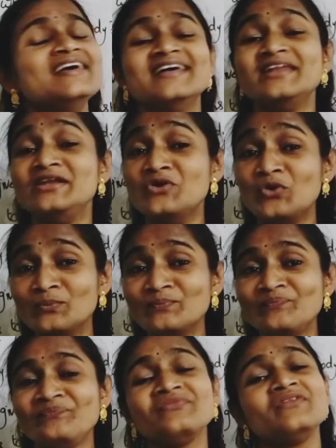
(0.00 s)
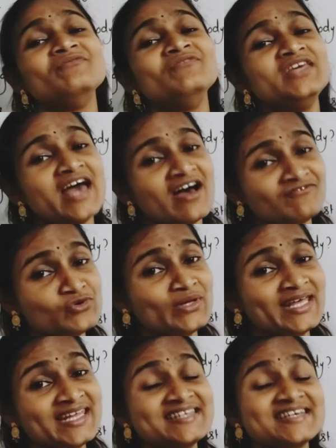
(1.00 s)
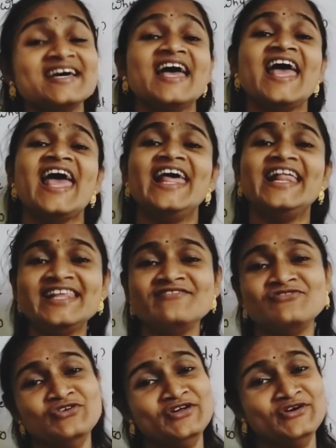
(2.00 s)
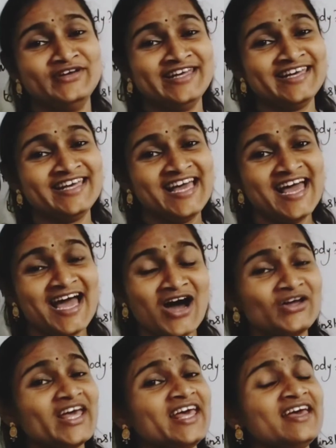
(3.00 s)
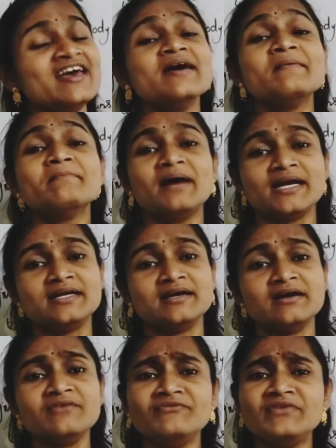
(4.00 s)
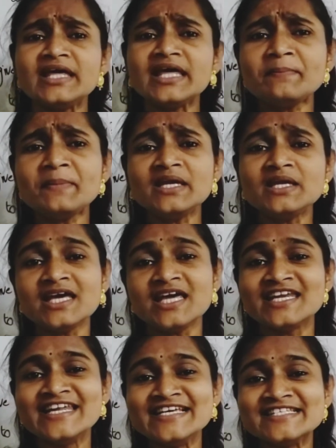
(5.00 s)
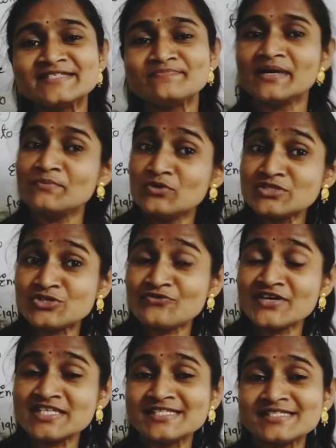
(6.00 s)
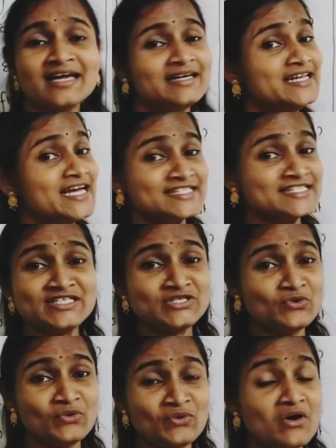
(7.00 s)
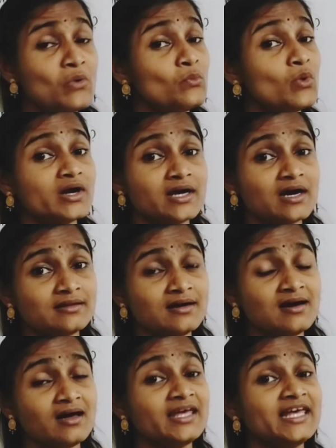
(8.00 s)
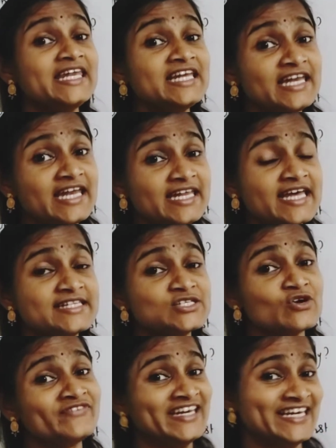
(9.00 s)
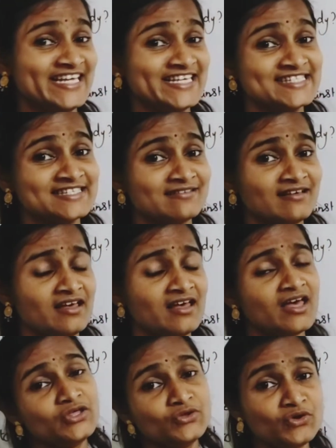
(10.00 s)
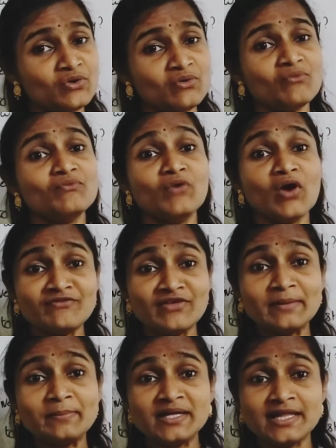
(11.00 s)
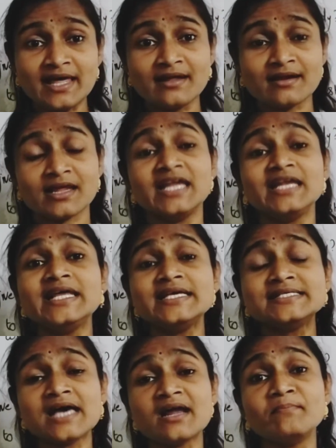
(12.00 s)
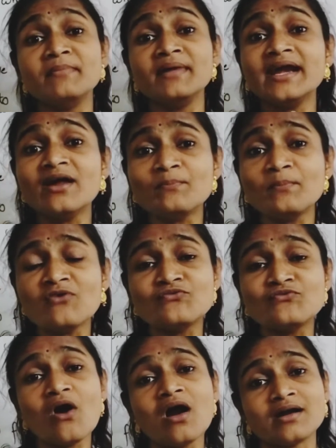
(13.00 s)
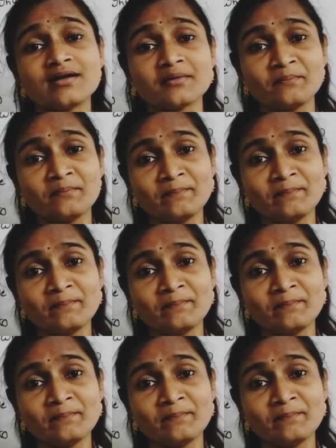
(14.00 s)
No, we have to eat healthy food only. Okay, but we keep eating idlis, but most of us doesn't know what are the ingredients of idlis. You know what will be there? Idlis are made up of what?